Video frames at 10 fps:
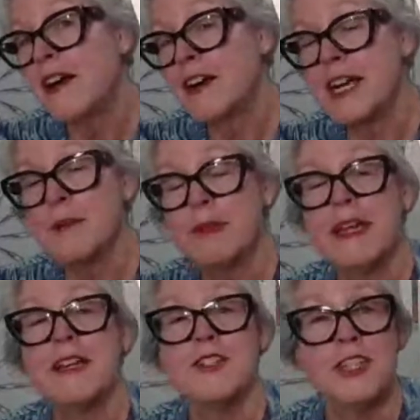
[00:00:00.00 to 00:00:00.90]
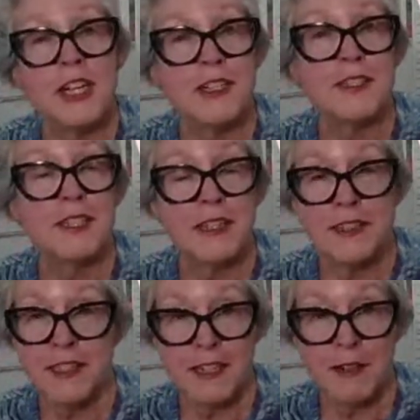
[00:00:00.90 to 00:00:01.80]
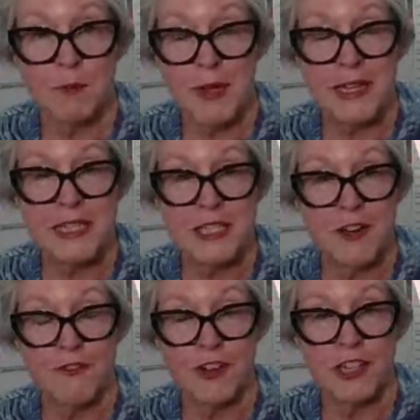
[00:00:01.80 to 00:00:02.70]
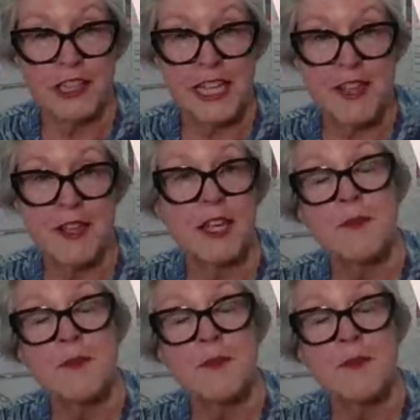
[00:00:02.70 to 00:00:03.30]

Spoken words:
are going to play just a little bit differently